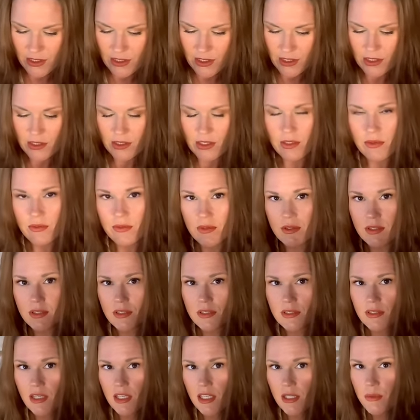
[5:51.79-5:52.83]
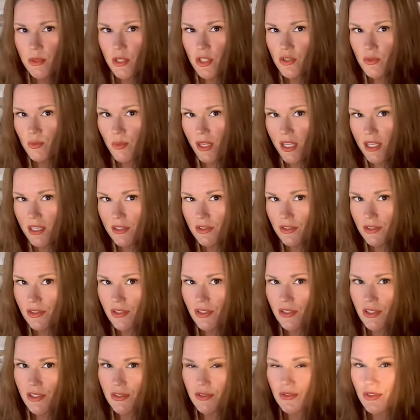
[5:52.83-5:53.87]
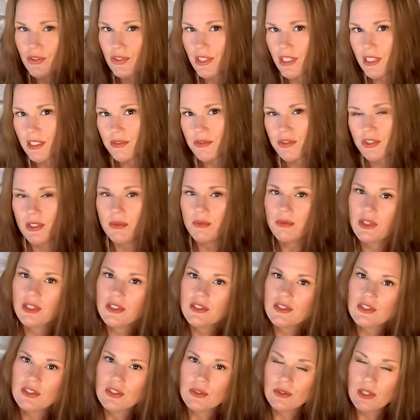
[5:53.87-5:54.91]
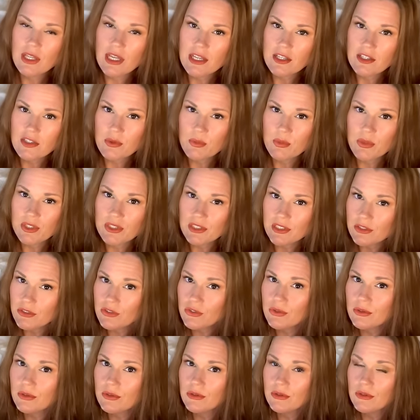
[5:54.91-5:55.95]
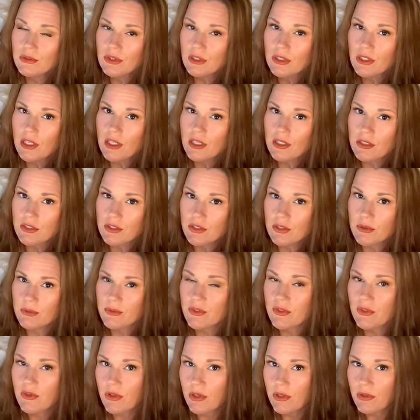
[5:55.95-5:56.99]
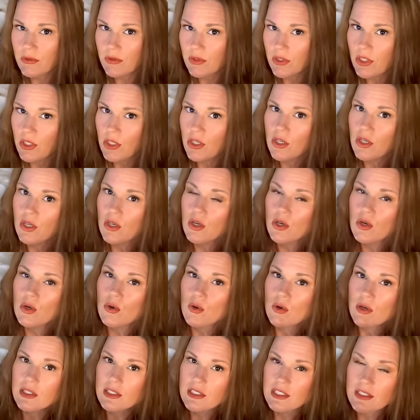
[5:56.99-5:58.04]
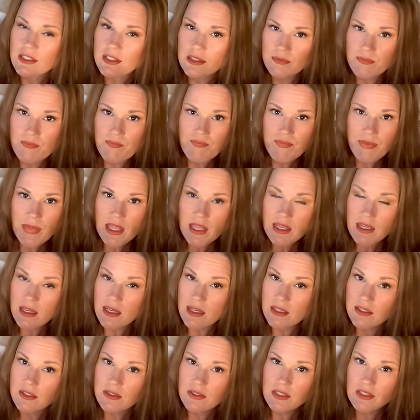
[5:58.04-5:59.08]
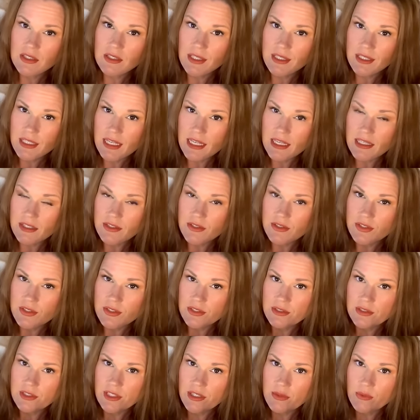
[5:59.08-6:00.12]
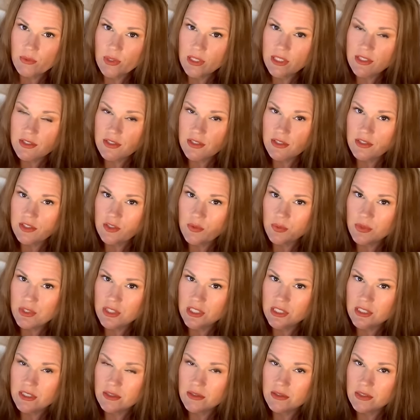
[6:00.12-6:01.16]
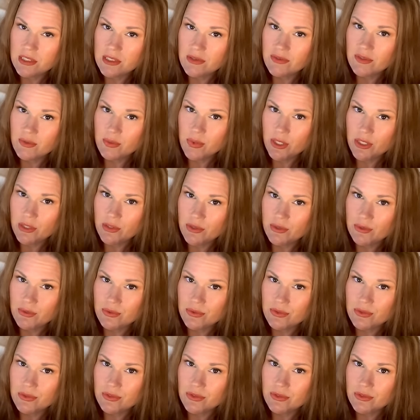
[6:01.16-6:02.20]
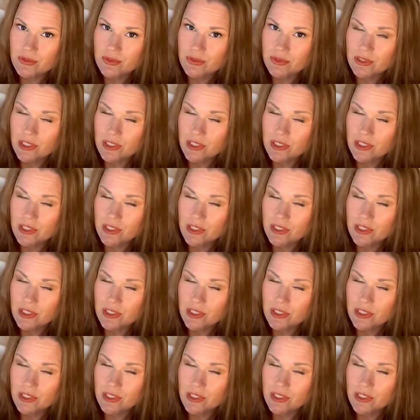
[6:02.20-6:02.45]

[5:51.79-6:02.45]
Enough time has passed to understand if something still has potential in terms of growth, or it doesn't. And there's a lot of hands that rest on this particular Seven of Pentacles.